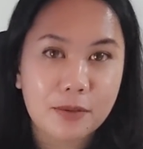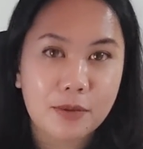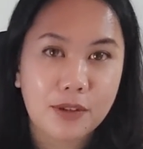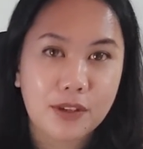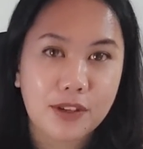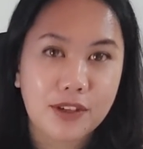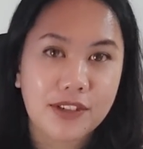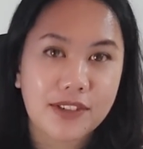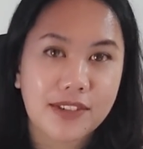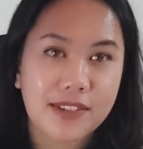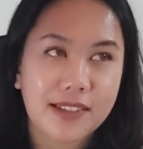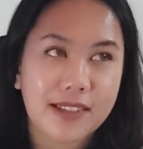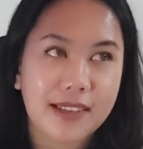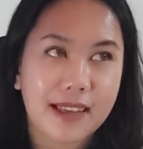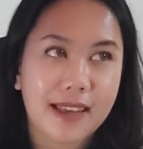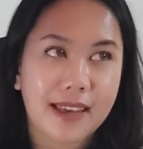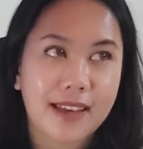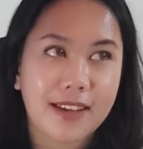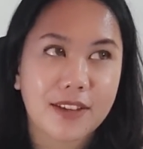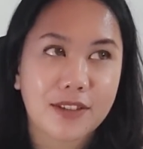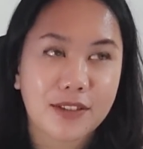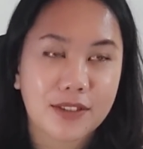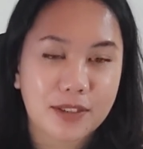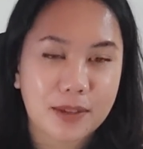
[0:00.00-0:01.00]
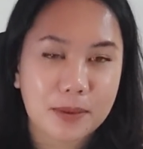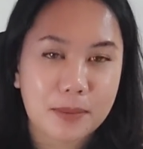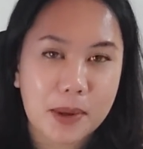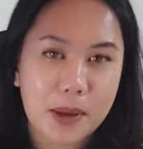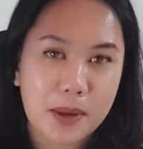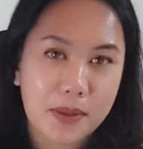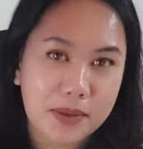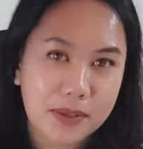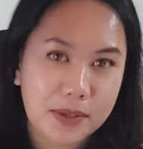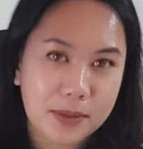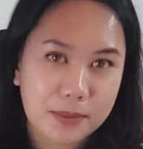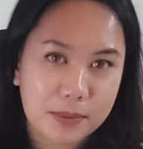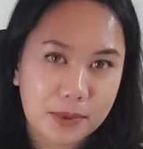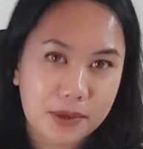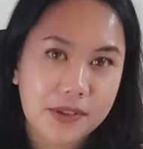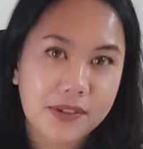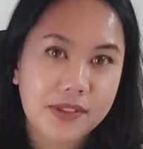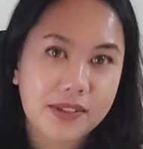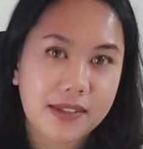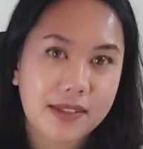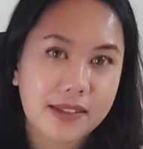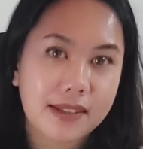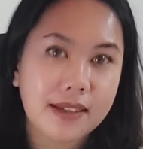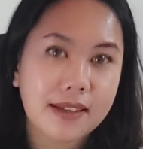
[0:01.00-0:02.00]
when you're still anxious about this
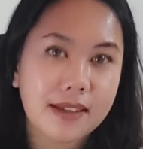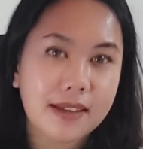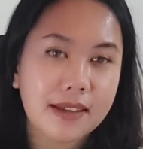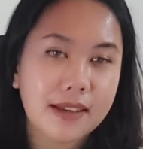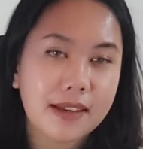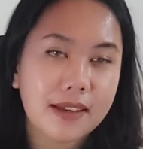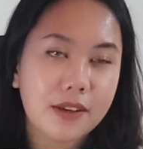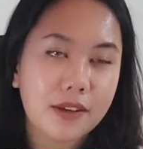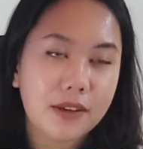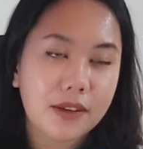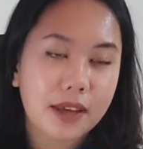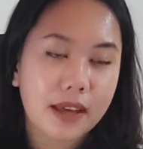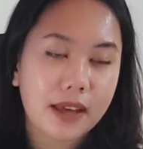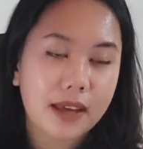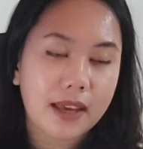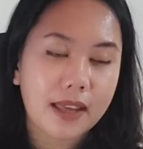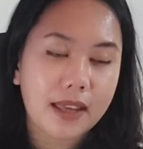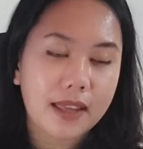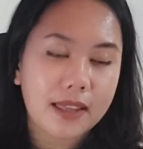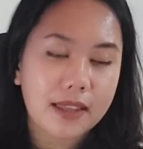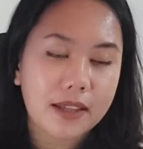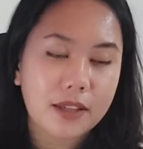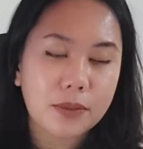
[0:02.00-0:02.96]
person, okay?